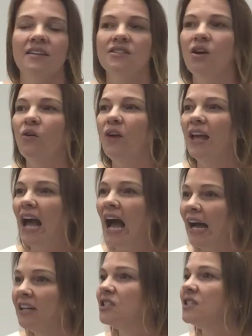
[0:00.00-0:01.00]
So
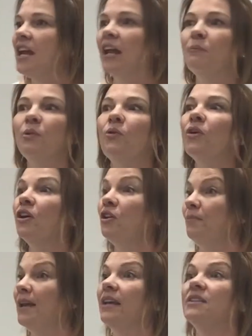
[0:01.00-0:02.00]
I just implore
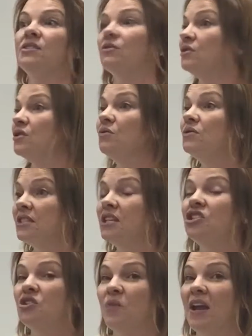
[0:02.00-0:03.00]
you, because there's those
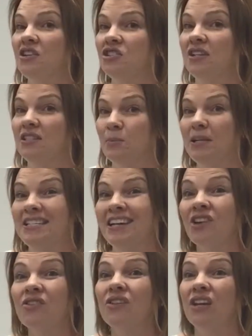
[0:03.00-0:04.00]
situations,
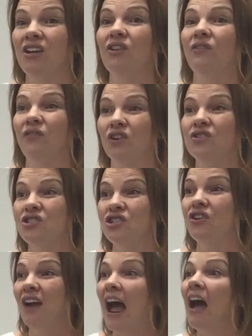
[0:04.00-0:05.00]
particularly your first
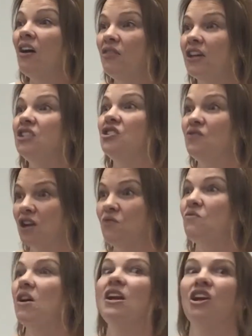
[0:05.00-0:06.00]
year out, that you can
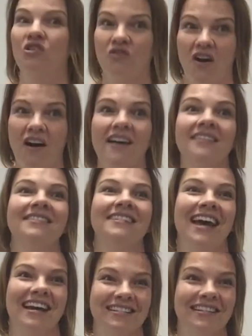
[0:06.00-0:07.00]
run across
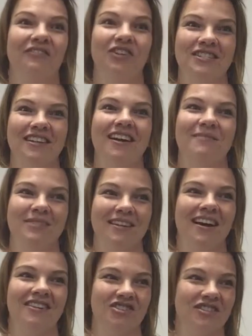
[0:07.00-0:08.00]
at different times,
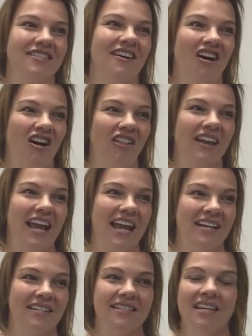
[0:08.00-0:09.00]
not just the
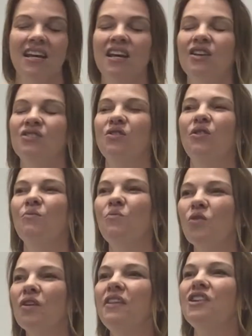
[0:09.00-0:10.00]
holidays. So the
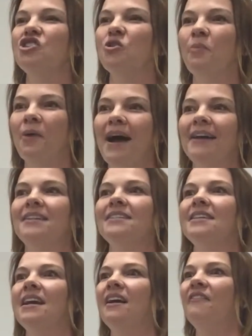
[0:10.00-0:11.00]
more that you're
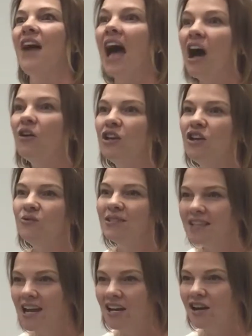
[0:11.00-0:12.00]
practicing of how do you
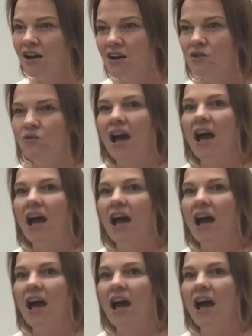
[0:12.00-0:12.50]
say no,